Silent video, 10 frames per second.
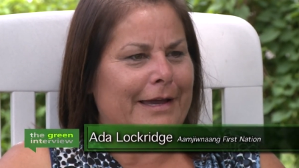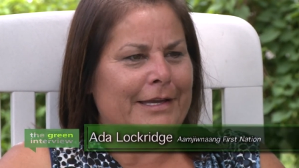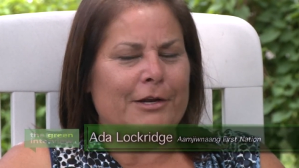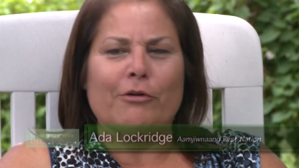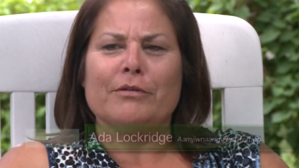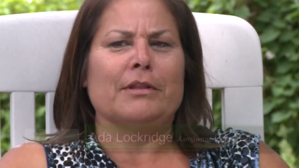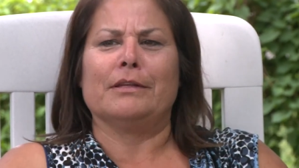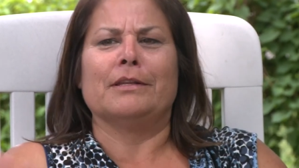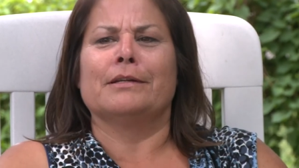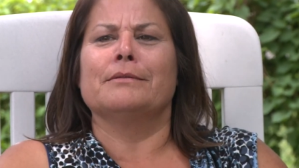You know, the,
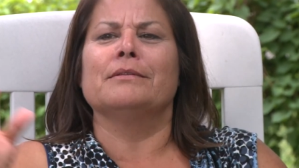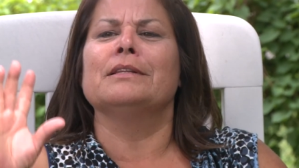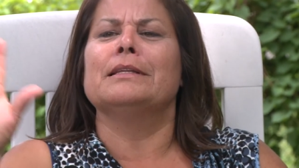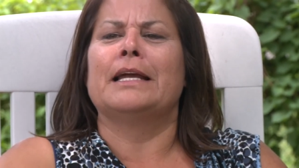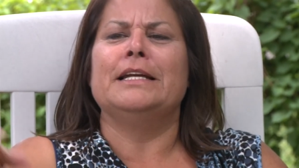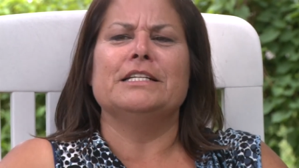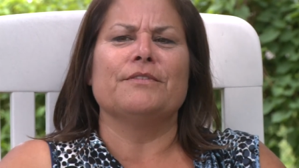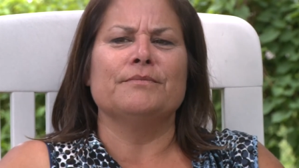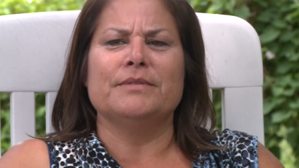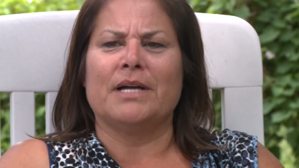the ladies
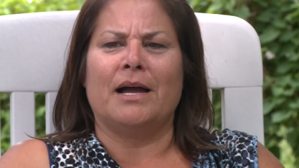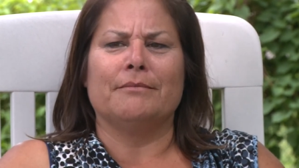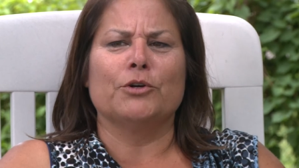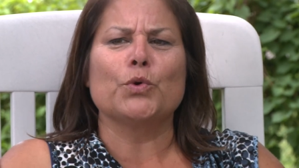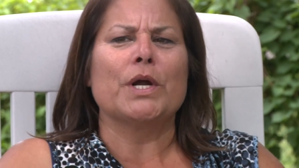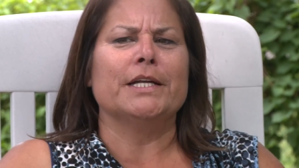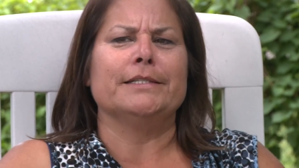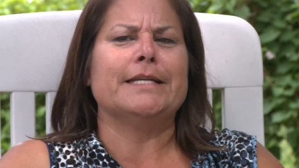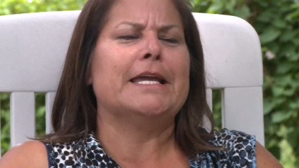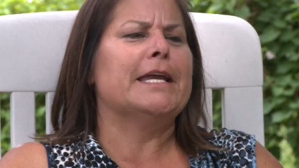from um, Corunna
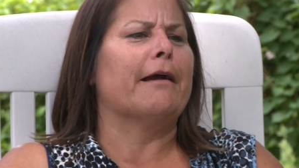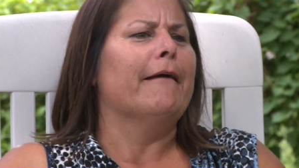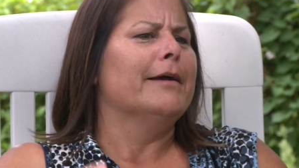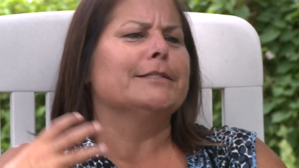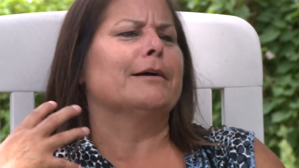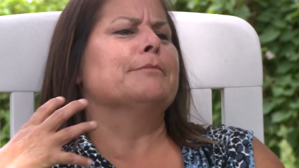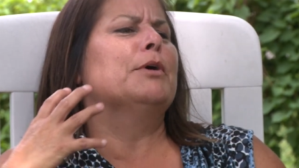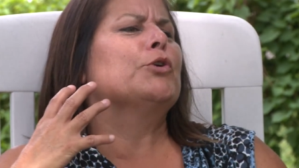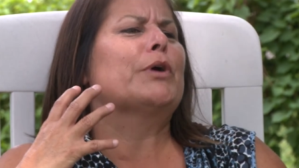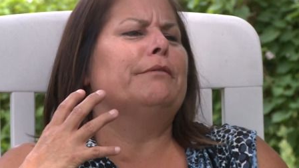Daycare talking
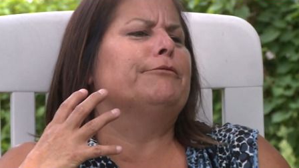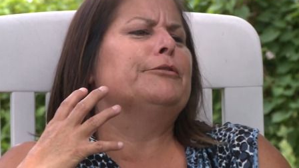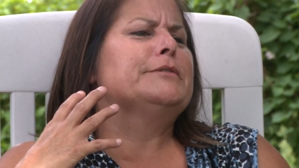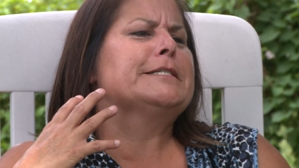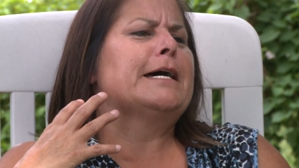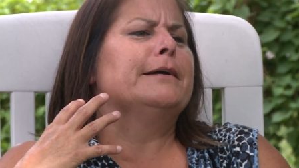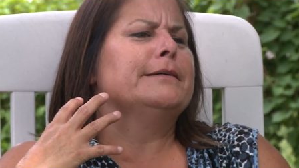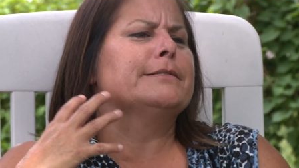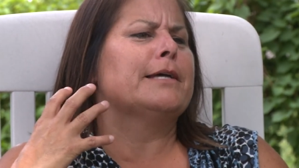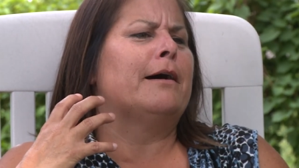about grapefruit
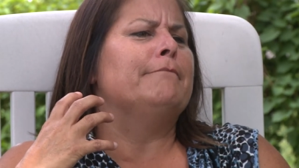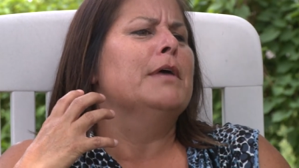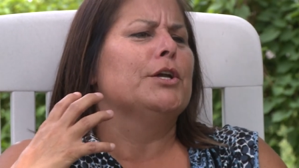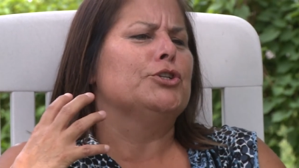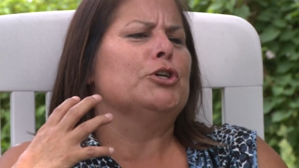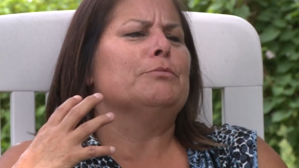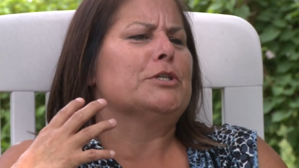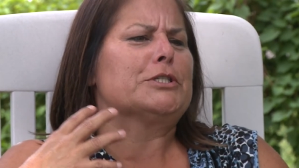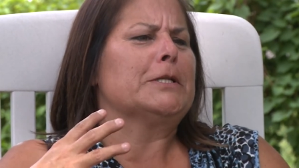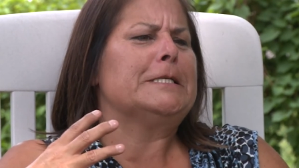size um,
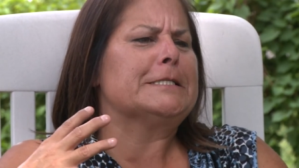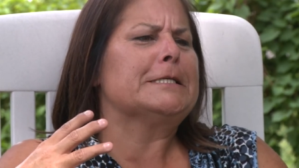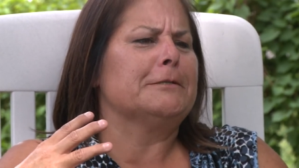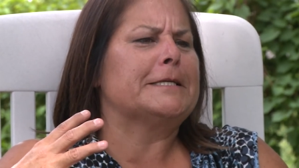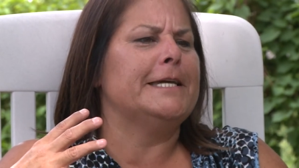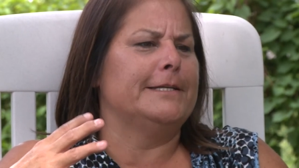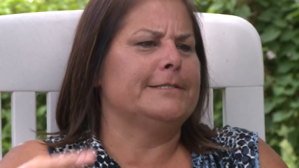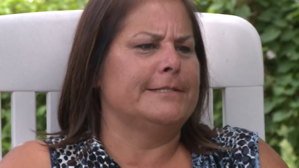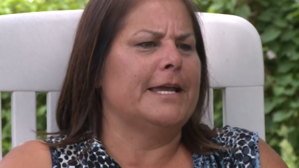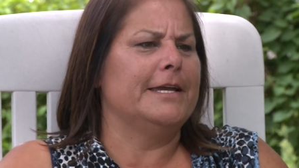tumors on these little
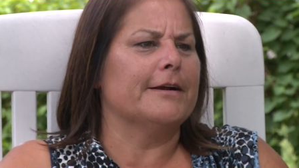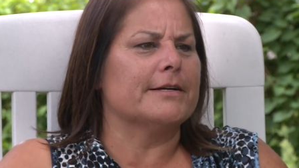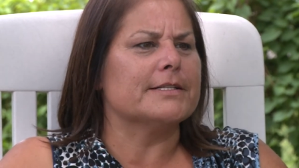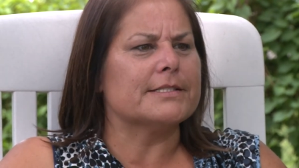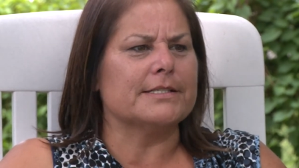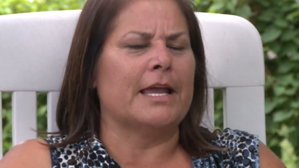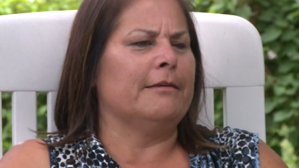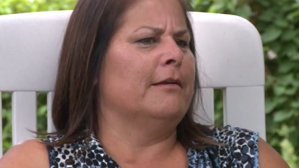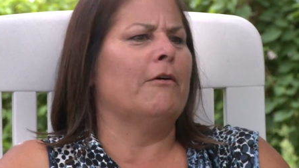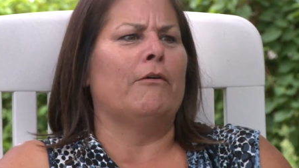kids, daycare,
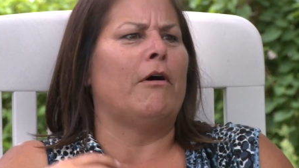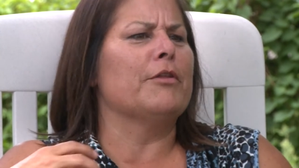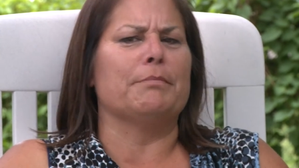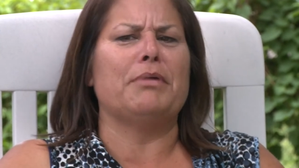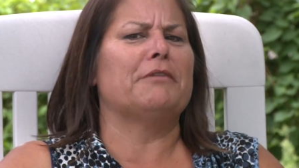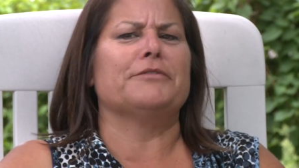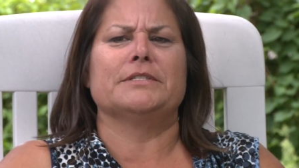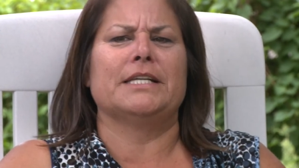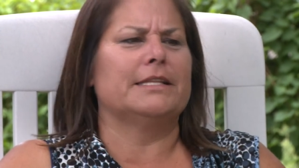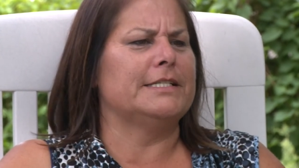and you know, all the
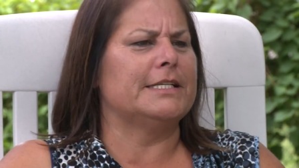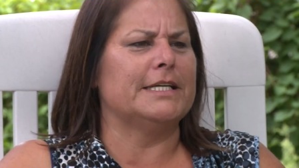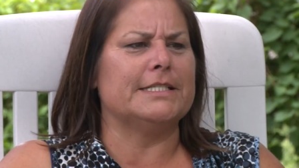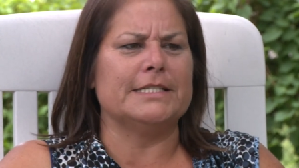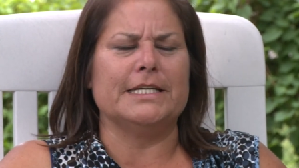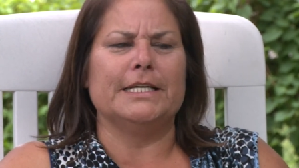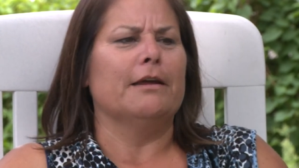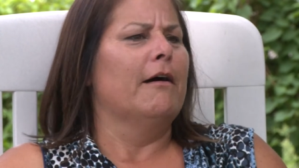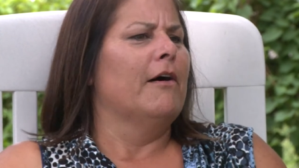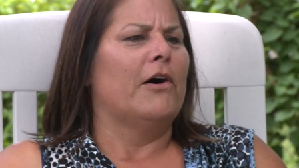puffers that these kids need,
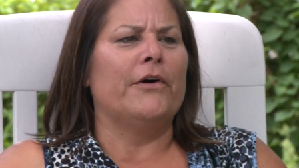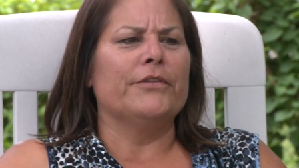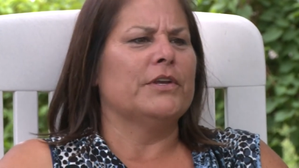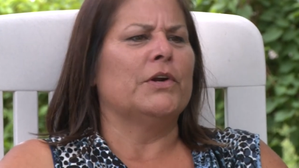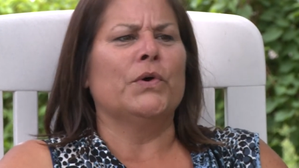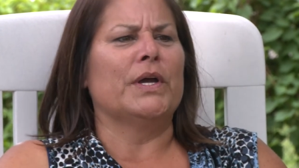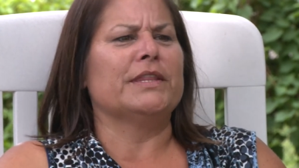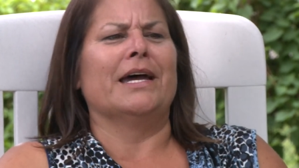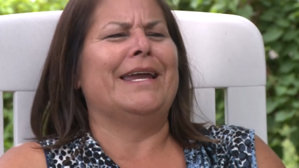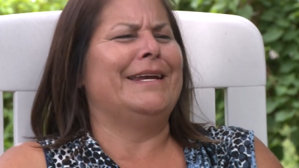all, you know,
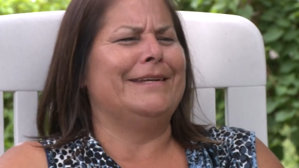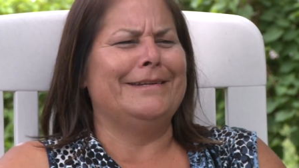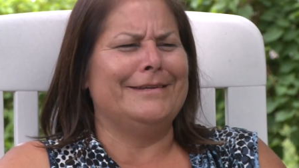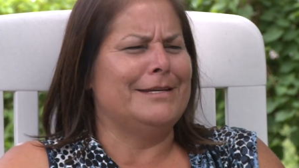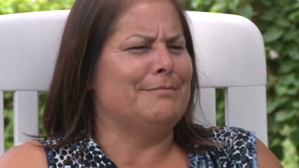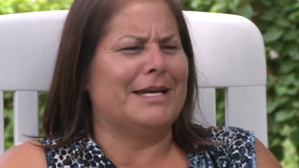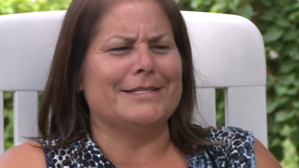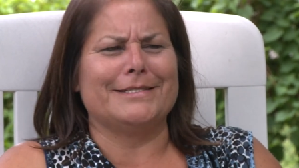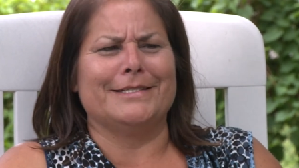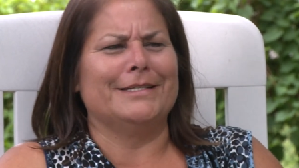the ADD
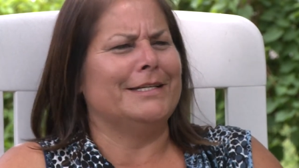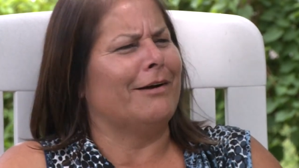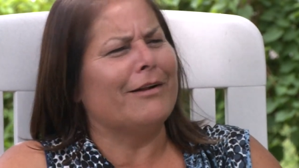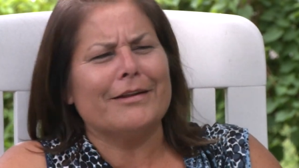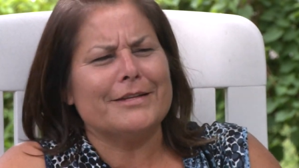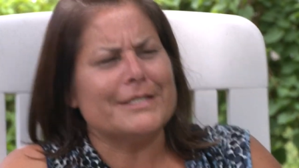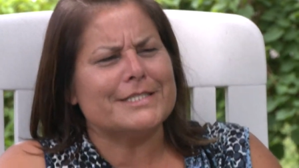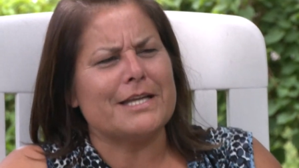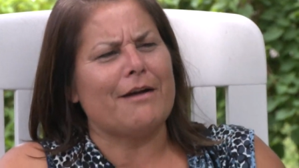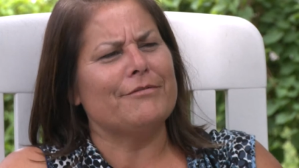medicine and all of this
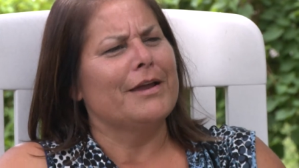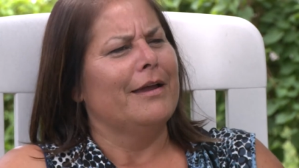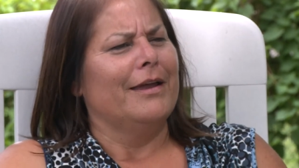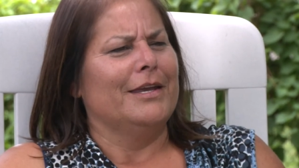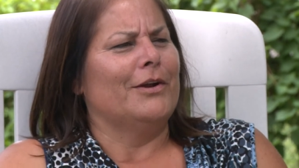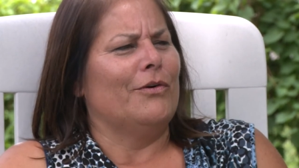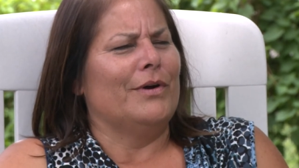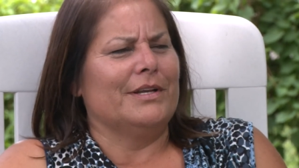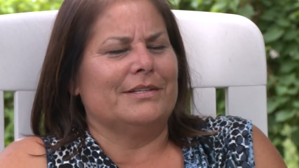stuff you know,